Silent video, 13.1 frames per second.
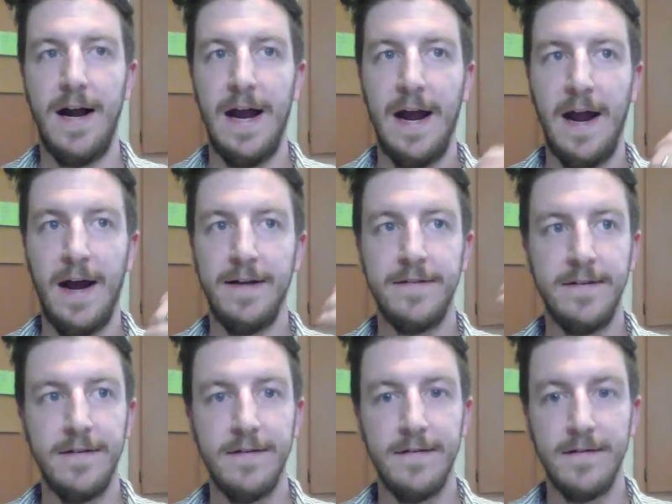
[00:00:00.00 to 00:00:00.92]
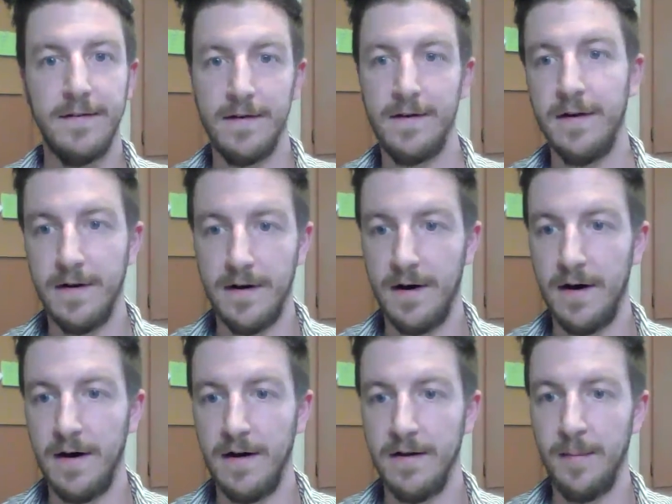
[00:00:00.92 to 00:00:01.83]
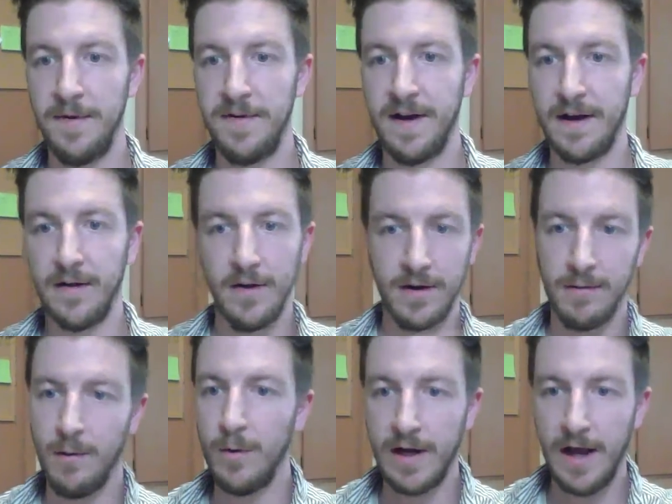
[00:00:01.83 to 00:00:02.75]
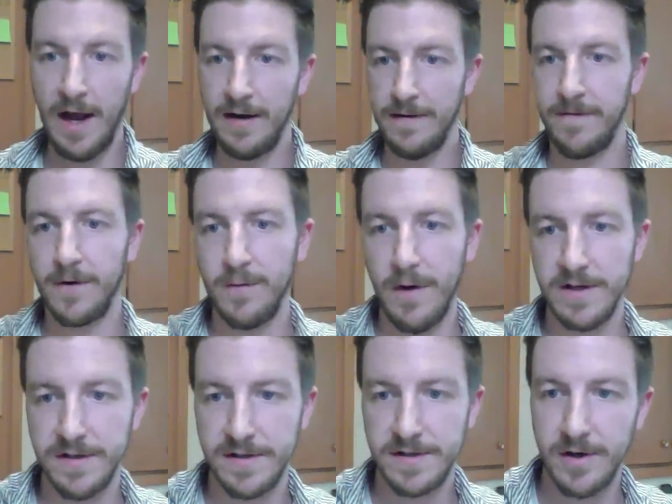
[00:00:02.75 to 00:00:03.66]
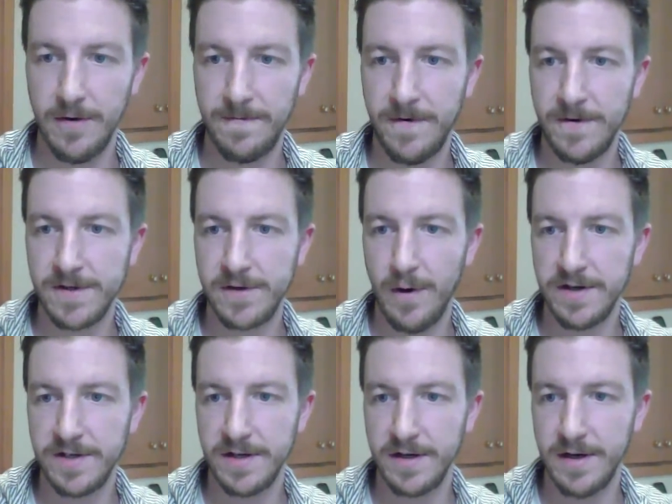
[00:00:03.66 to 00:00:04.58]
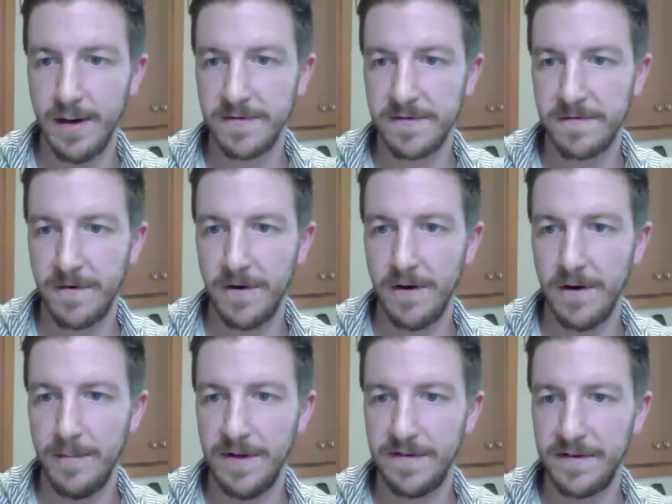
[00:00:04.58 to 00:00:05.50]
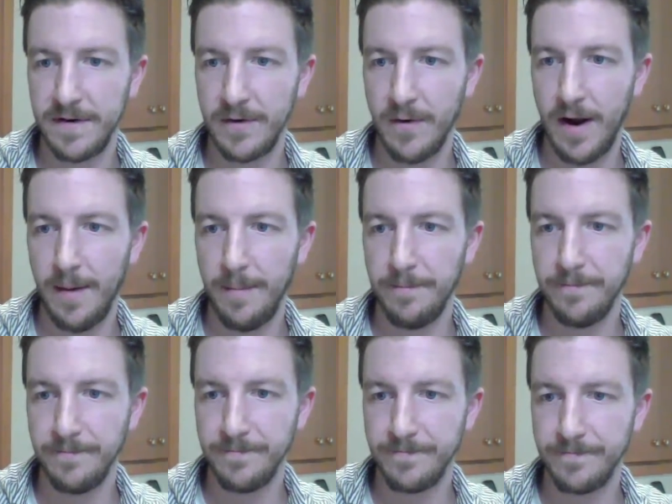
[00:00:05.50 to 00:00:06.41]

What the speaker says: And let me take a look at what we got here for questions. So first question comes from Instagram.